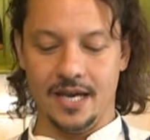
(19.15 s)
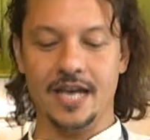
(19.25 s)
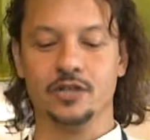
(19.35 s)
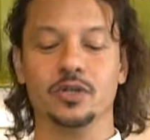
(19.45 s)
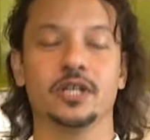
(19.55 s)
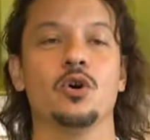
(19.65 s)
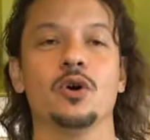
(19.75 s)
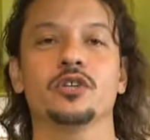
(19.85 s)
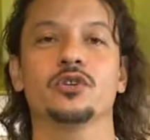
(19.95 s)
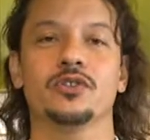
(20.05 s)
actually
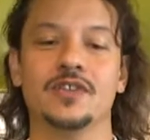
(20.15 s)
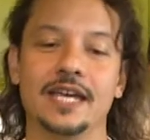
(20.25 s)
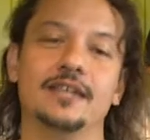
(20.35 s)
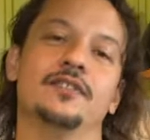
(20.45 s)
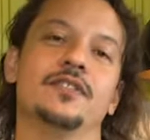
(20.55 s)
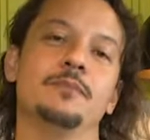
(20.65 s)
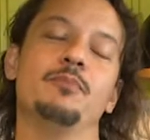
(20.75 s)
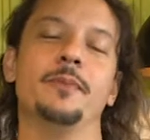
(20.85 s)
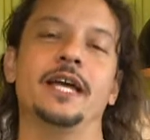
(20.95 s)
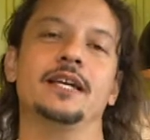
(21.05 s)
going to take the
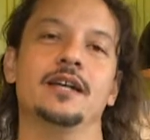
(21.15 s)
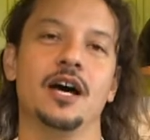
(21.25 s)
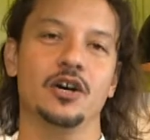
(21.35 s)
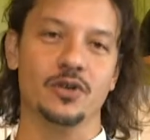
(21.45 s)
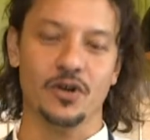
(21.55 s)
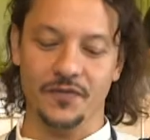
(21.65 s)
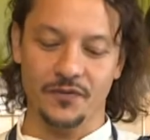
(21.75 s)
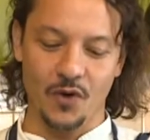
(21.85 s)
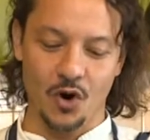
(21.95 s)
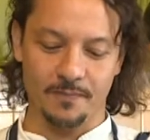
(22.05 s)
Pommes Anna out of the
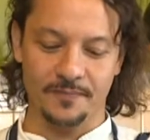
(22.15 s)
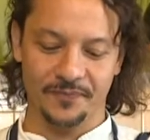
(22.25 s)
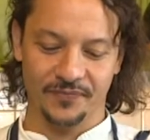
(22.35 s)
form.